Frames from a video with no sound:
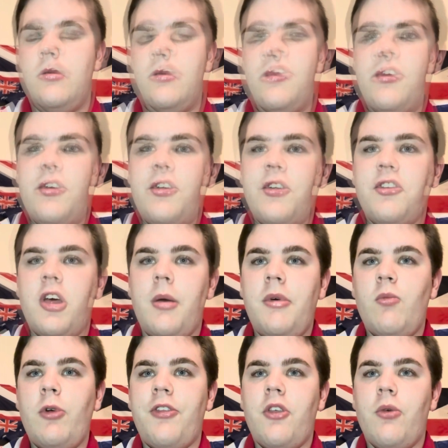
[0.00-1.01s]
to
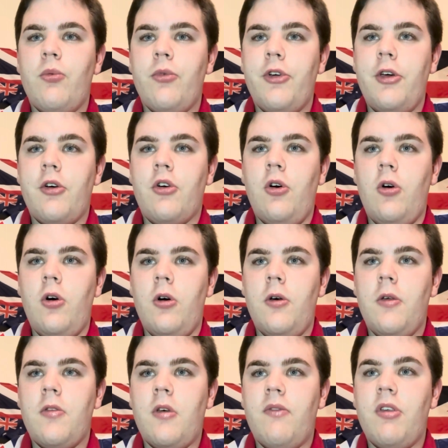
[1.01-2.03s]
determine what the root
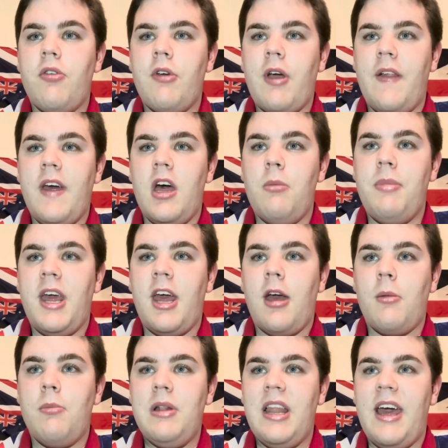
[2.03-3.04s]
cause of Australia
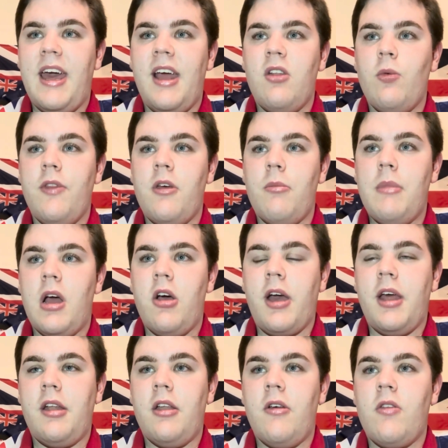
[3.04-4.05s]
being plagued with
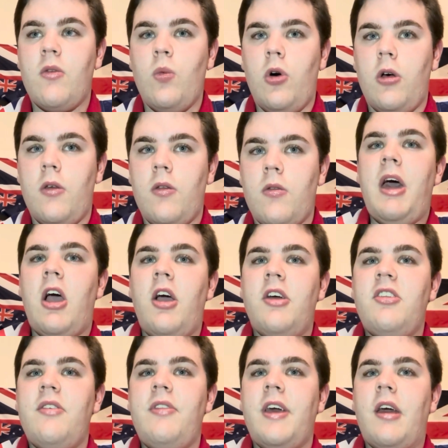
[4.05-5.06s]
Americanness was.
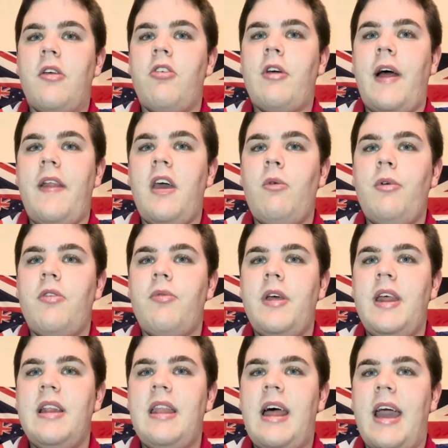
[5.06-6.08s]
Comparatively, Australia was
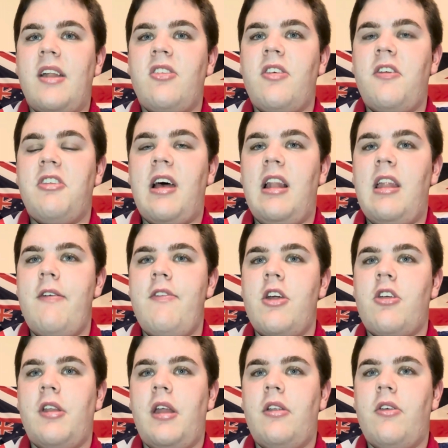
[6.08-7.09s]
really late to the
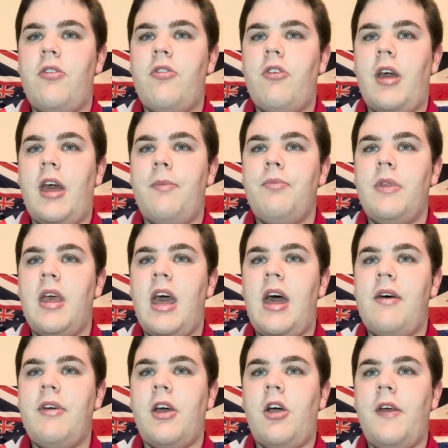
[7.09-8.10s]
television industry,
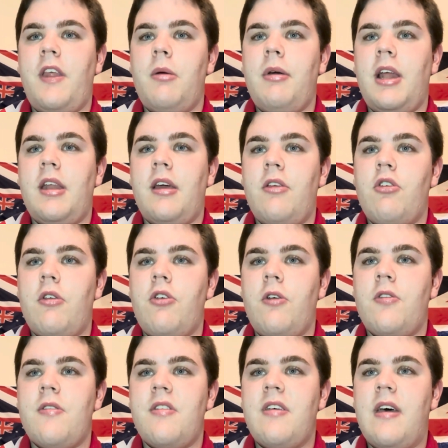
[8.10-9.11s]
having only been
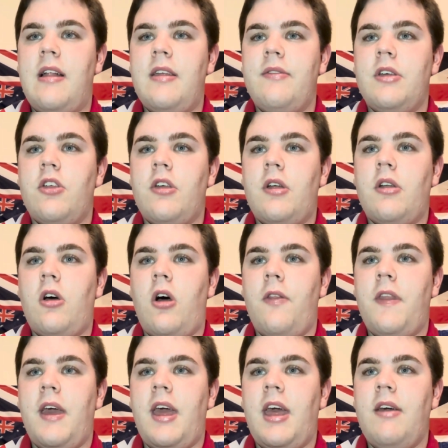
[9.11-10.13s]
introduced to television on
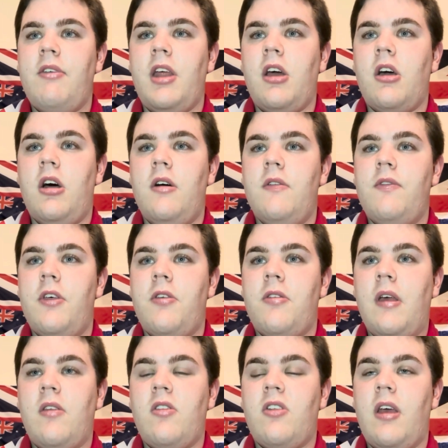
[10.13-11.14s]
the evening of the
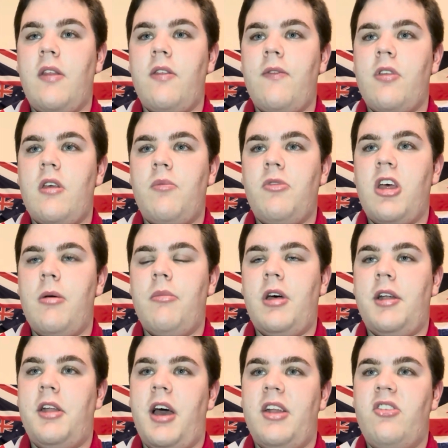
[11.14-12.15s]
16th of September
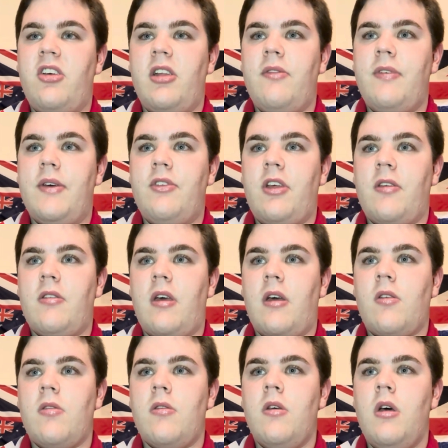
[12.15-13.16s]

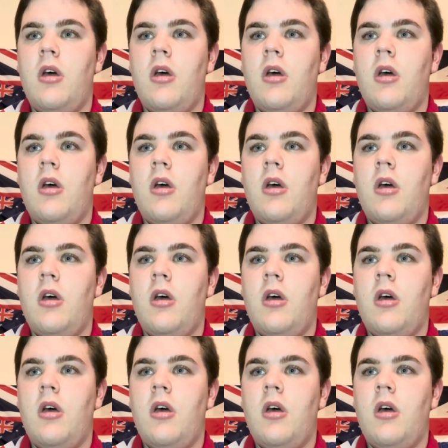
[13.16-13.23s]
1956.